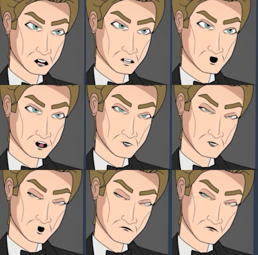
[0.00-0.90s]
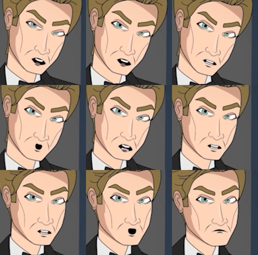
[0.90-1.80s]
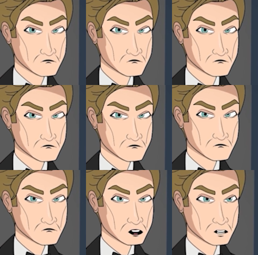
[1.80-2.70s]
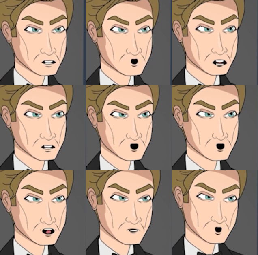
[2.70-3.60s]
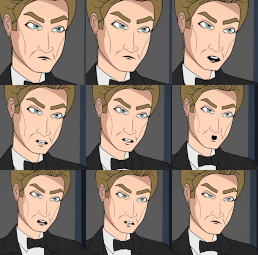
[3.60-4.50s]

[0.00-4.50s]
says we're not allowed to go in through the front door. Says we'll ruin the ambiance.